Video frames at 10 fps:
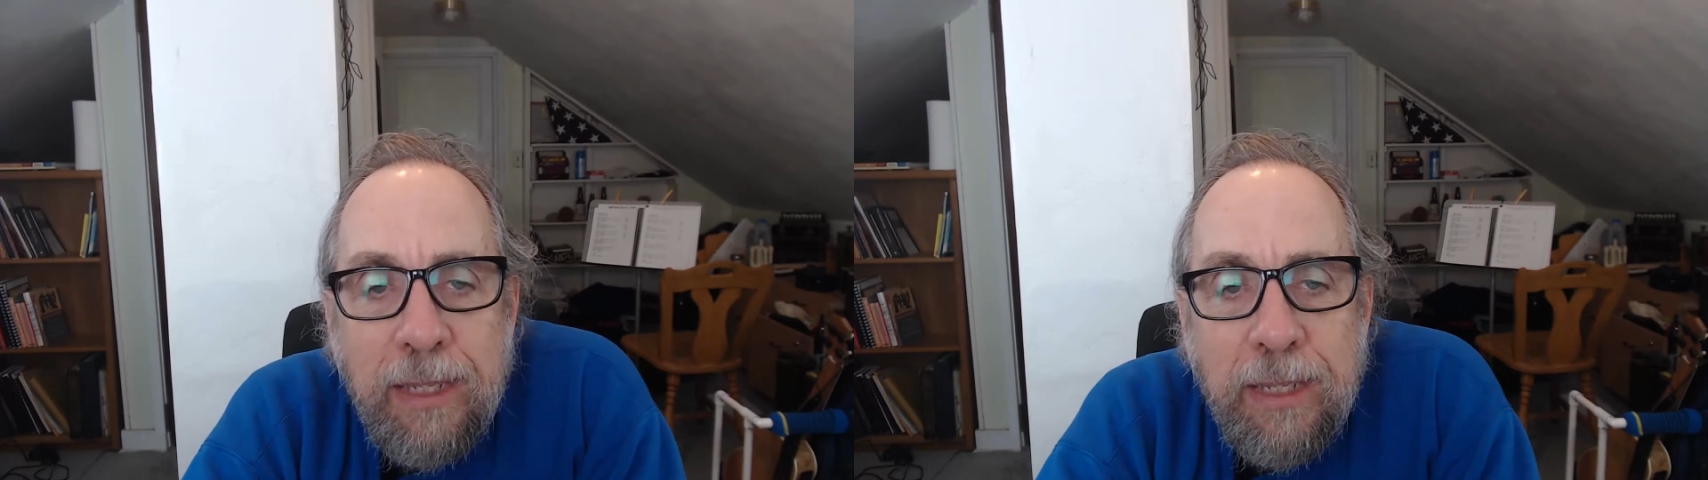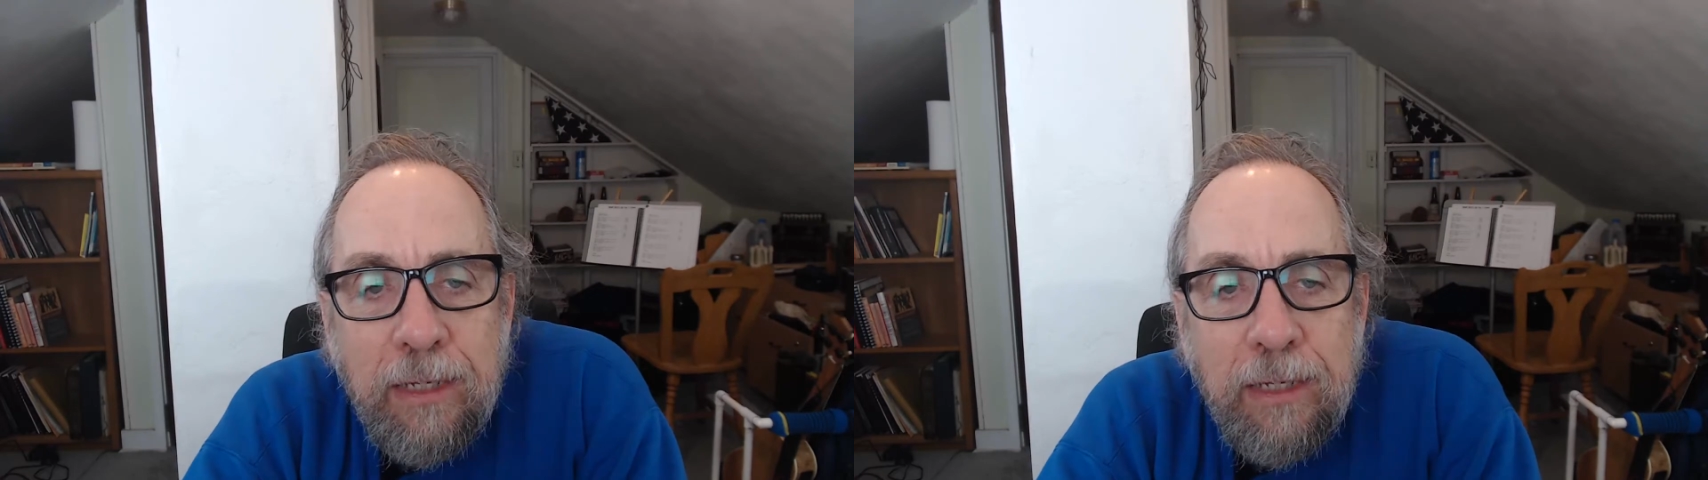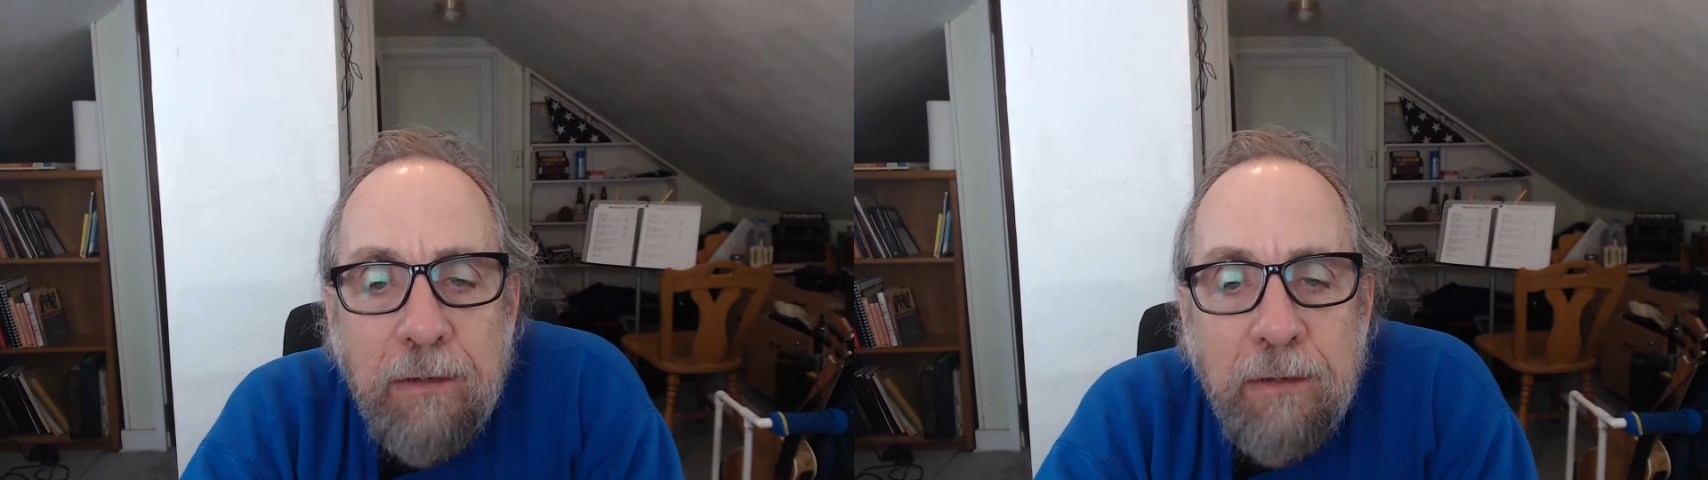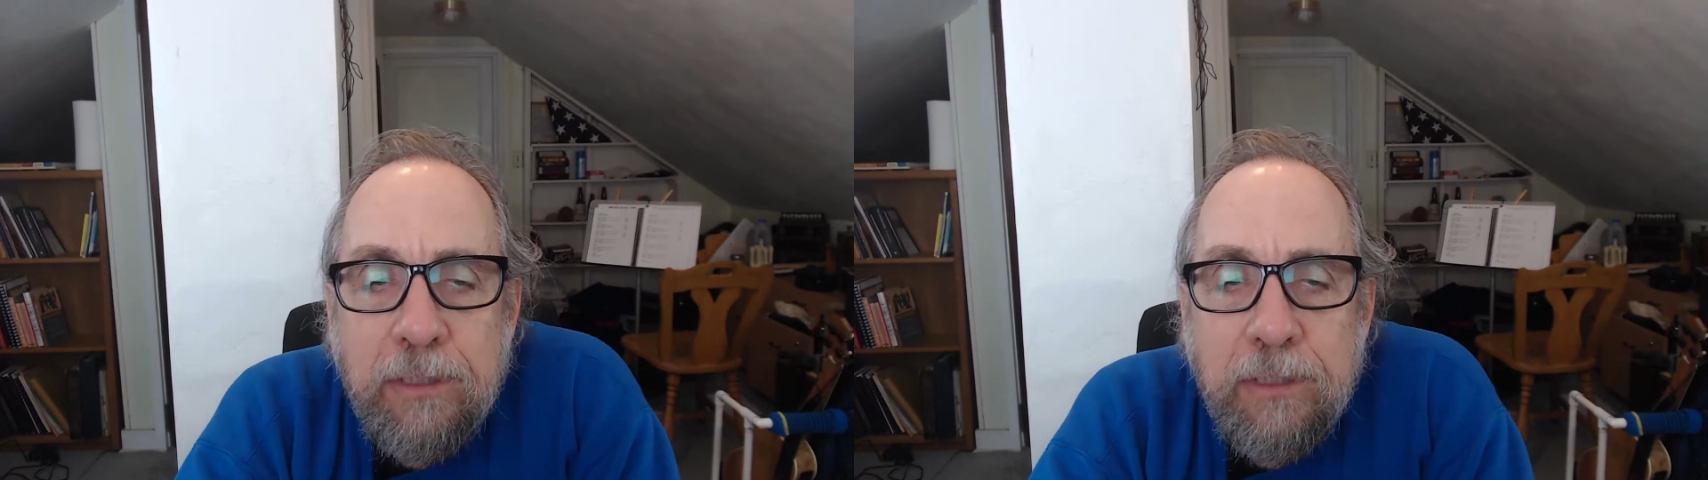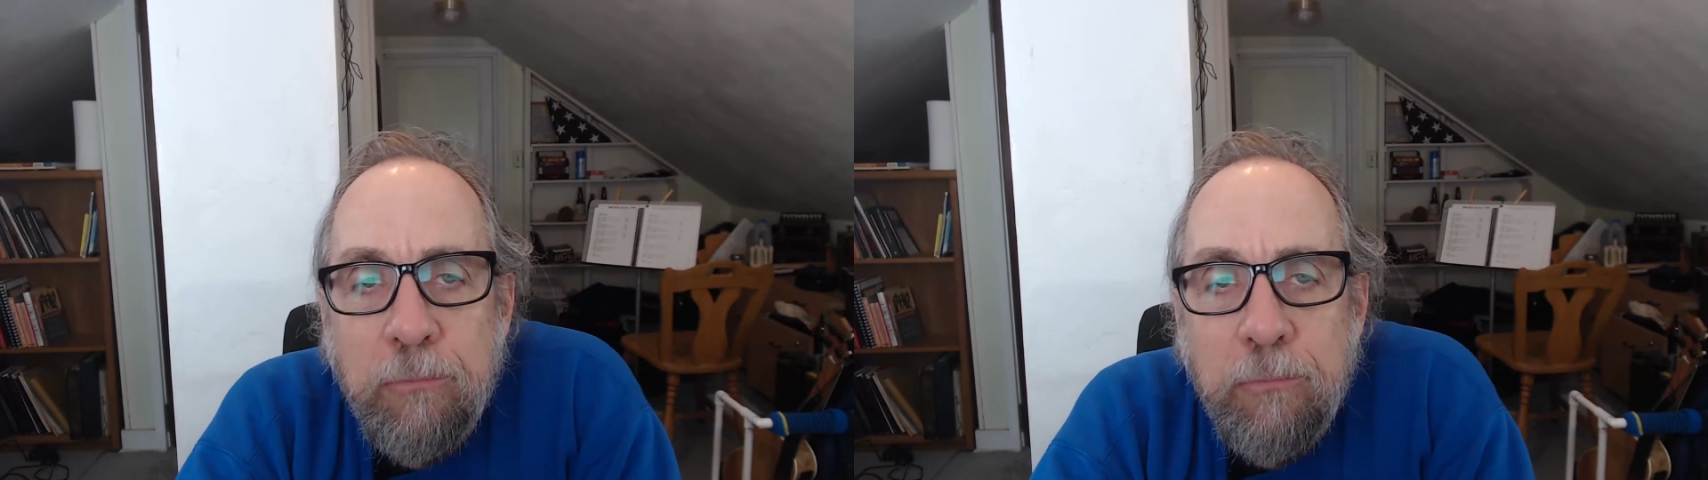in
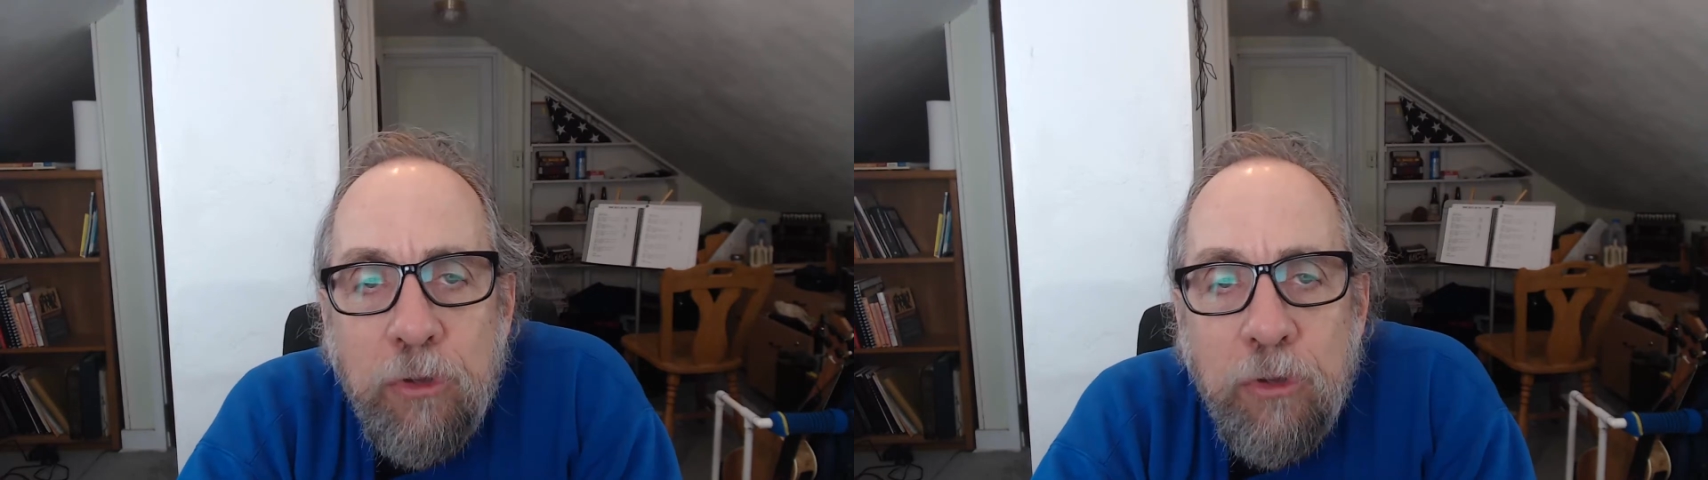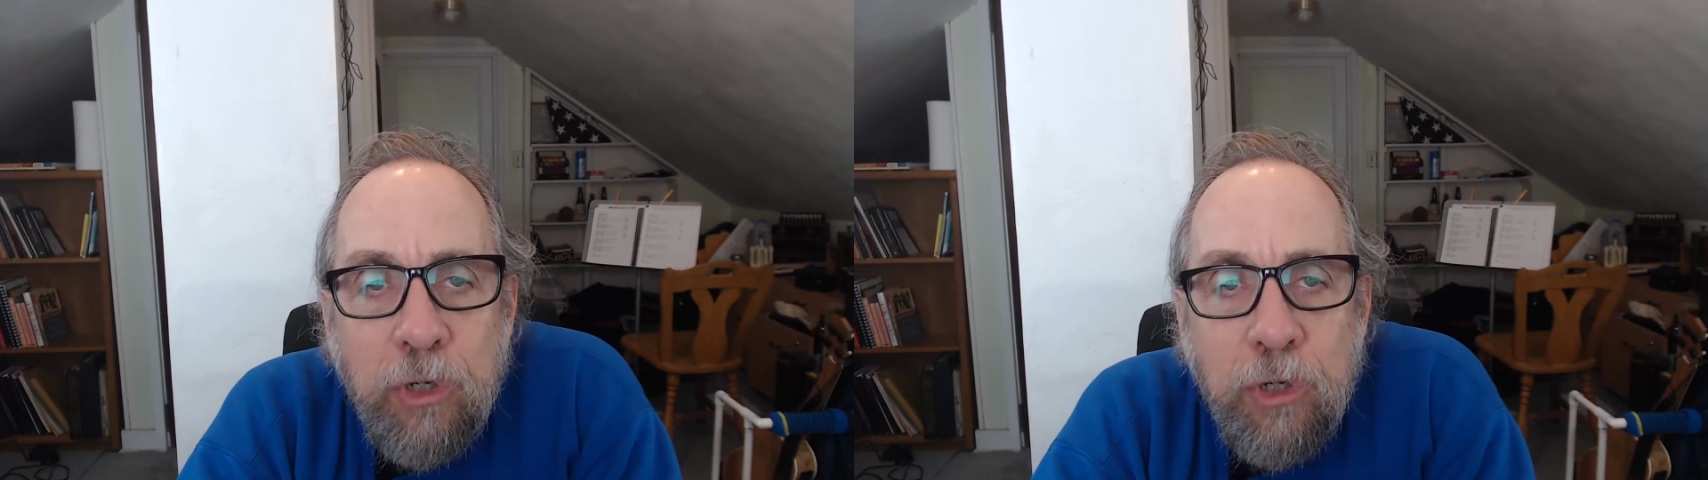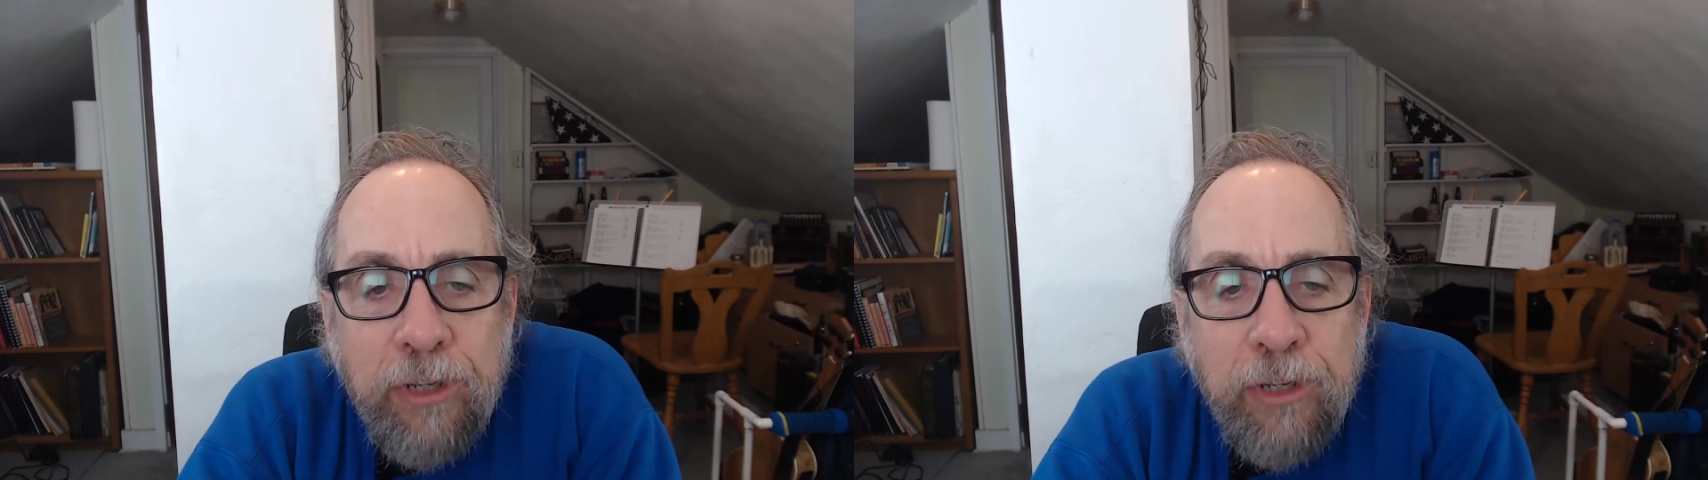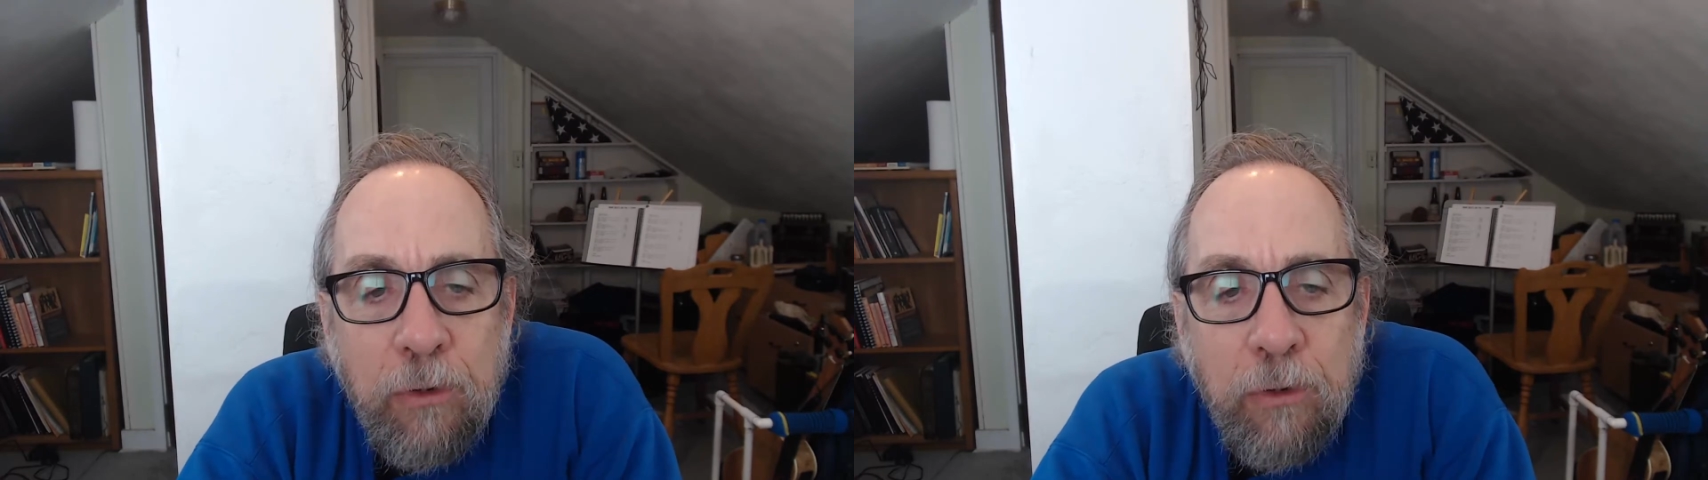some future videos,